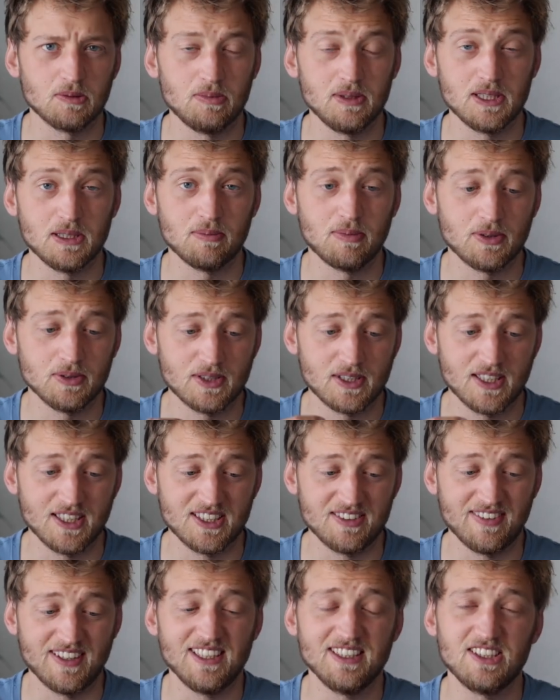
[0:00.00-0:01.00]
a bit about the
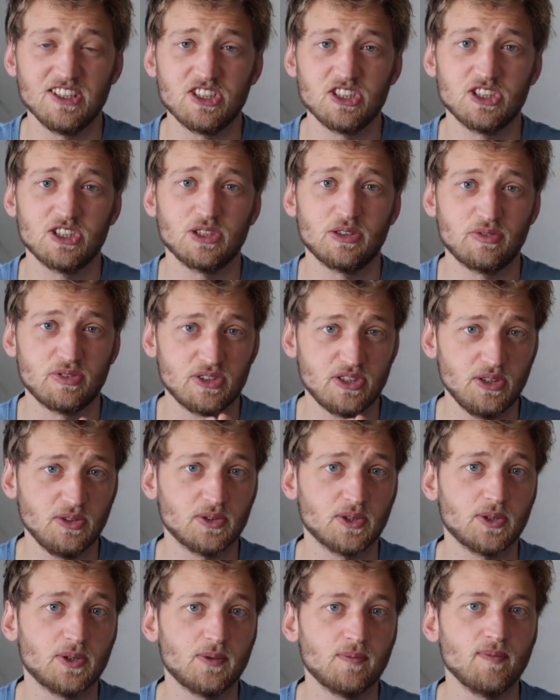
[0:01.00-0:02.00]
advantages of
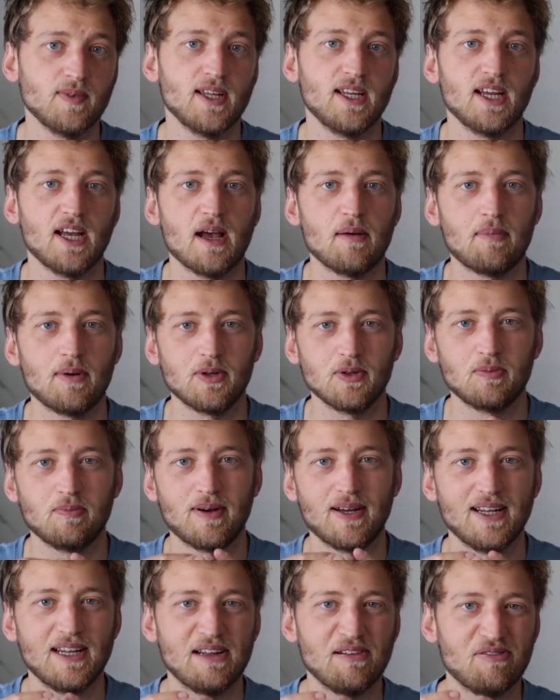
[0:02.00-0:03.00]
cRAW, about
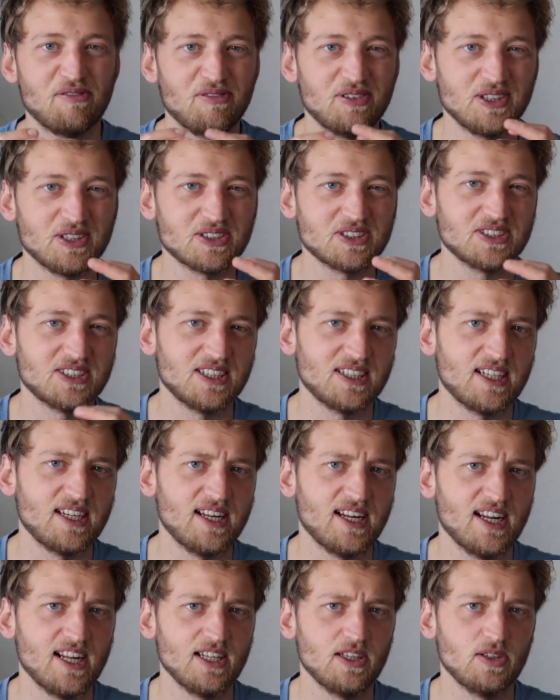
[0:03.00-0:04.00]
my fears that I
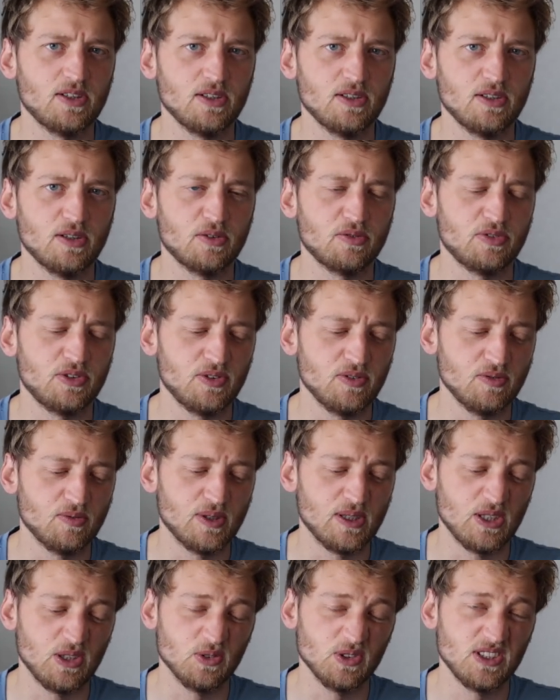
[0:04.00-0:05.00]
had of
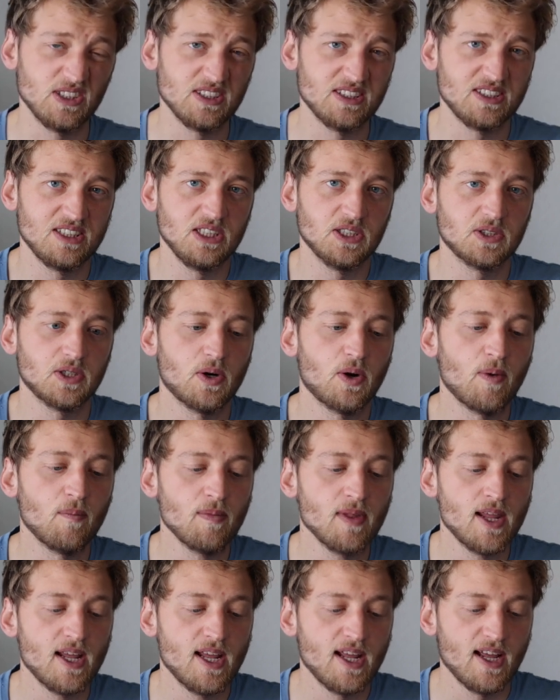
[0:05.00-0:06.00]
when using cRAW,
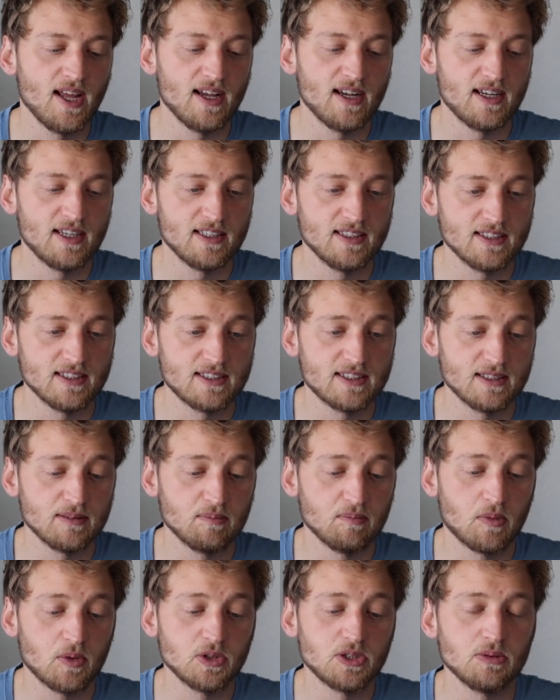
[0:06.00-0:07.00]
and
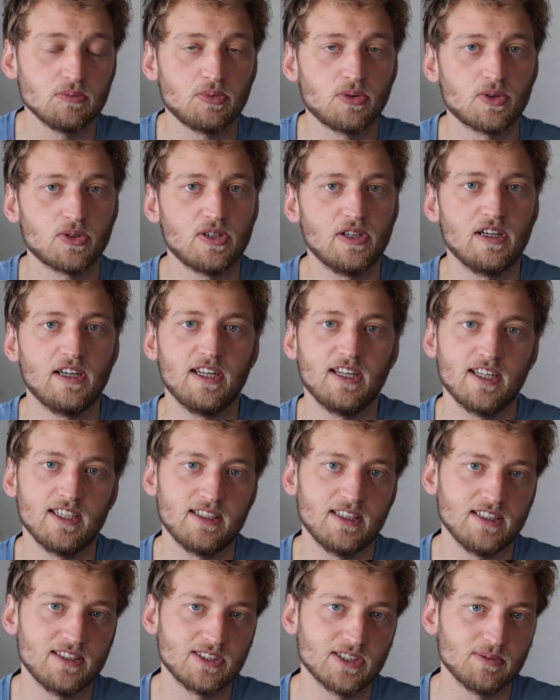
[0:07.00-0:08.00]
most importantly, I
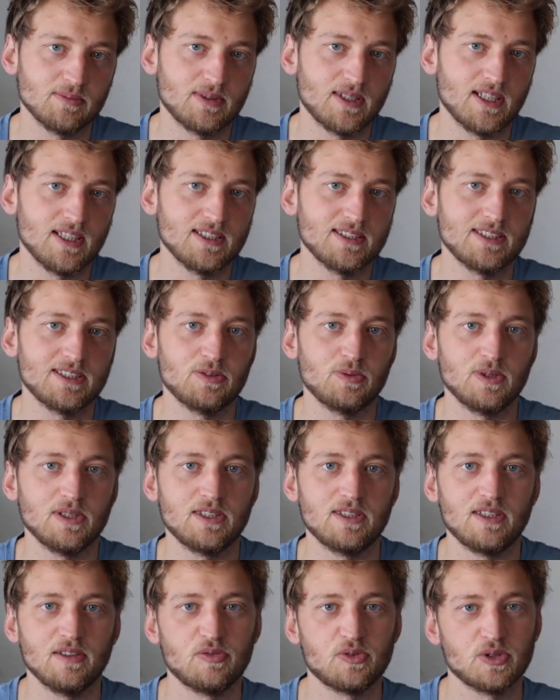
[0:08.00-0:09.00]
did some tests
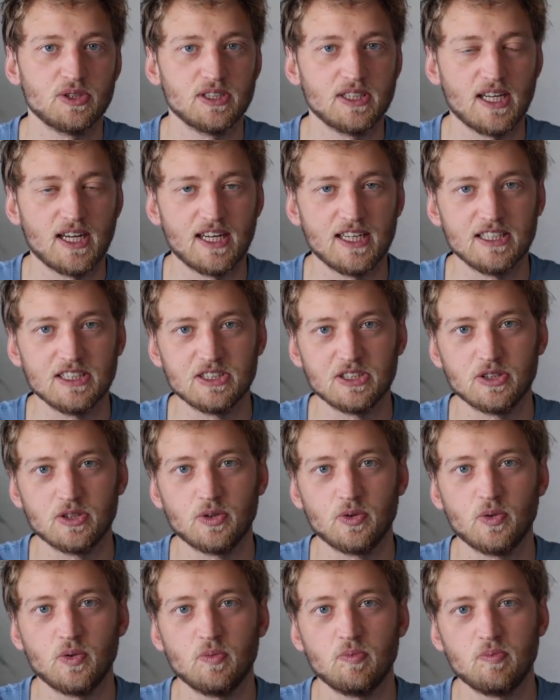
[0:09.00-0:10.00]
with different
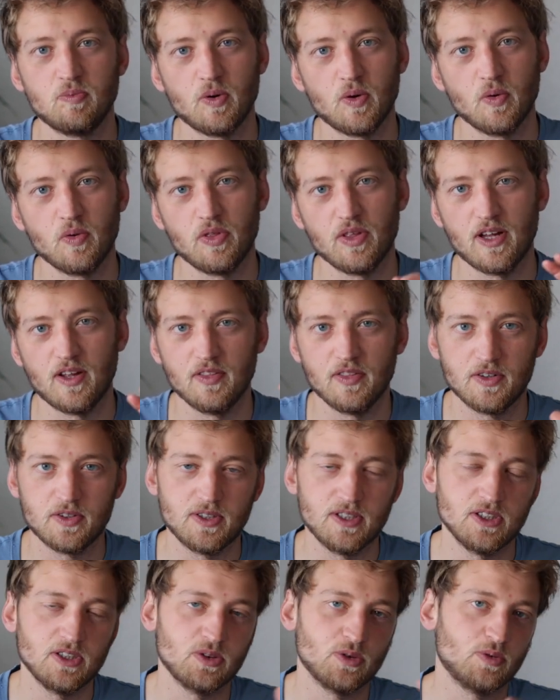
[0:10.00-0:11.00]
ISO, both
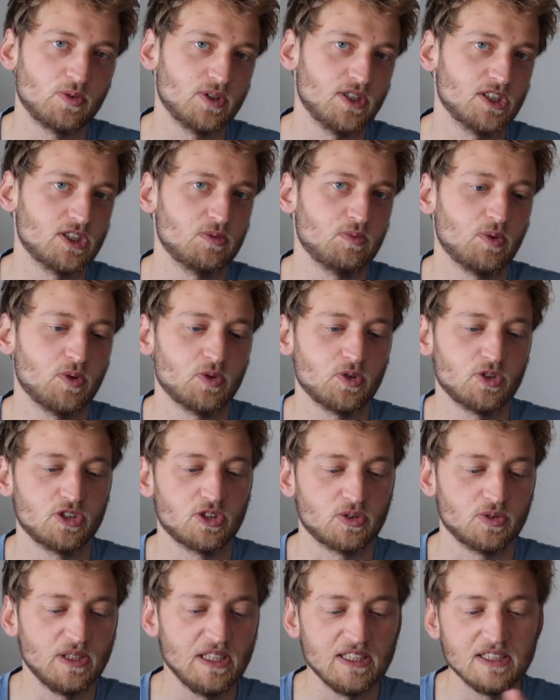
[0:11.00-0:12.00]
under and overexposed,
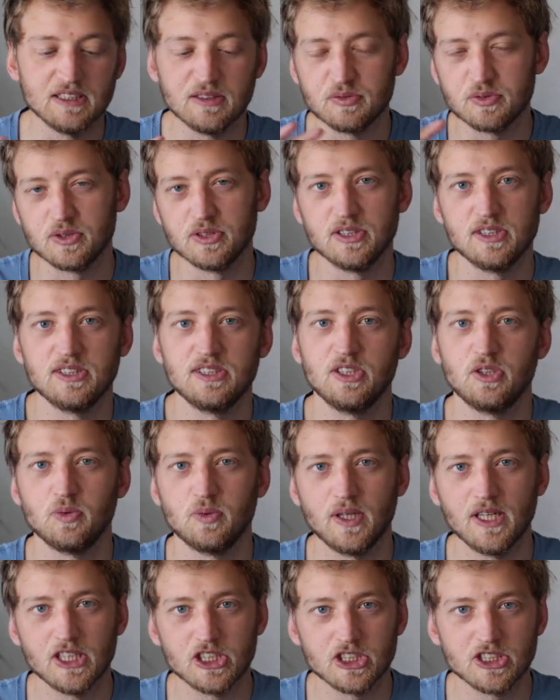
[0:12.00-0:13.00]
so really different
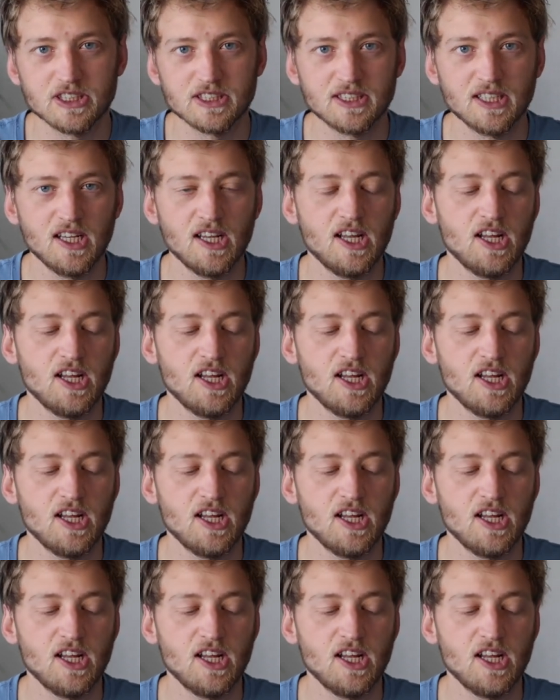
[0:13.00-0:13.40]
situations